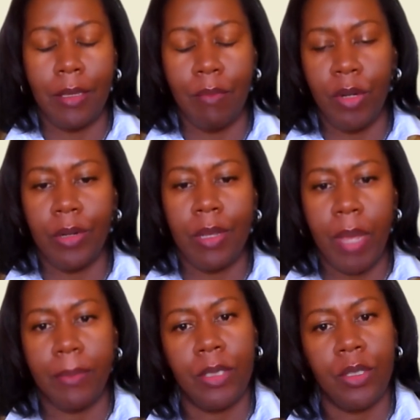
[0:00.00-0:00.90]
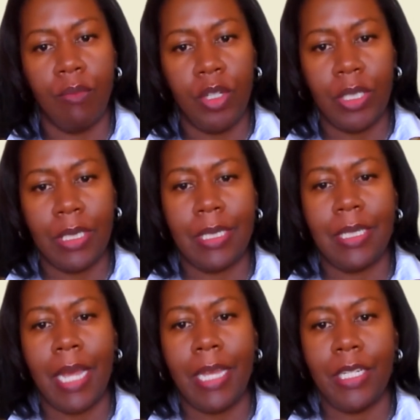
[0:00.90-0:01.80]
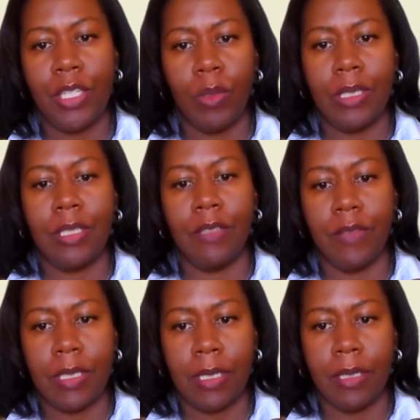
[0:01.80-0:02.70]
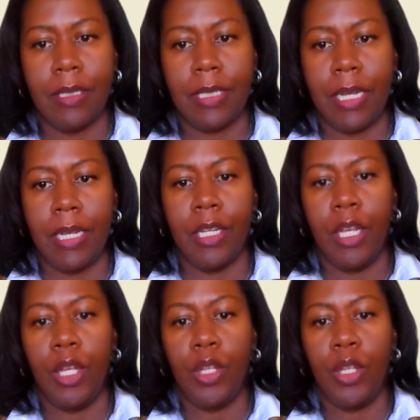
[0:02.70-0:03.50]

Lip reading: The American Baptist Home Mission Societies wants to facilitate